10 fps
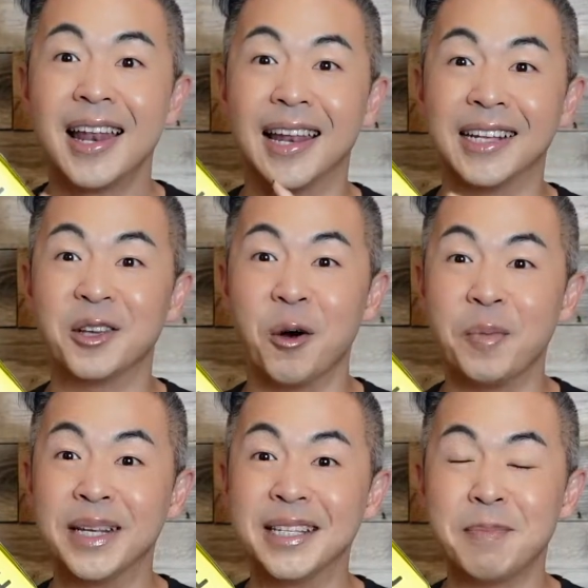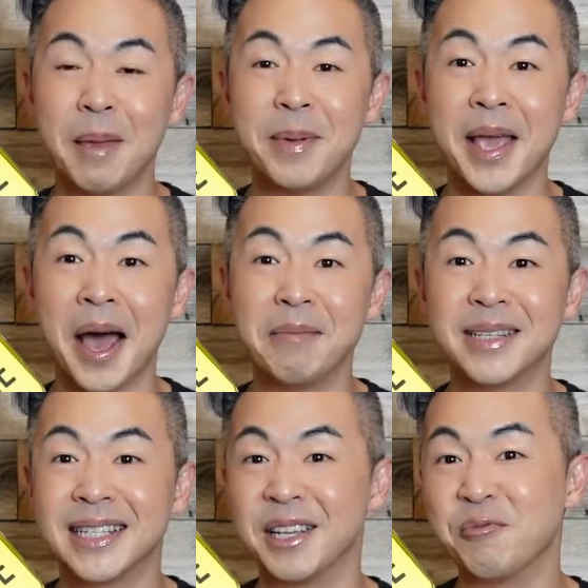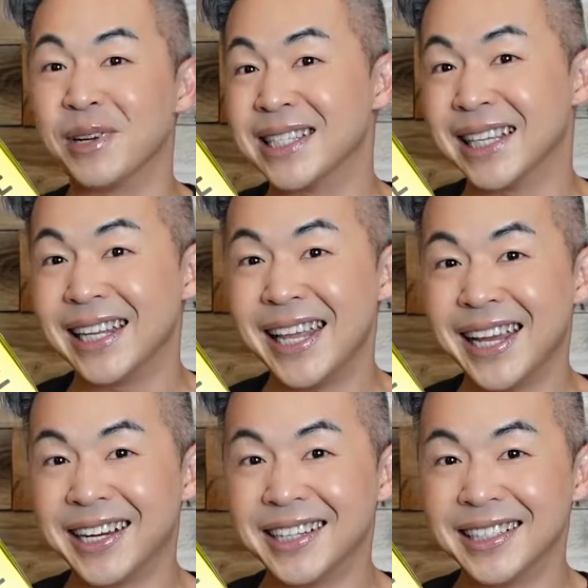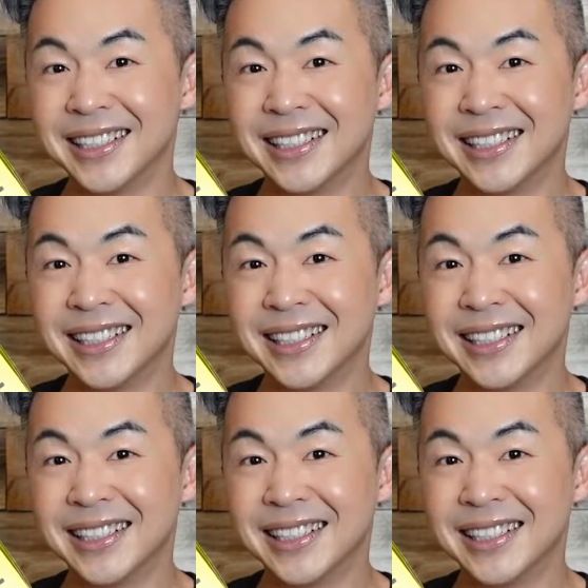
Let's open this baby up, see what's in here.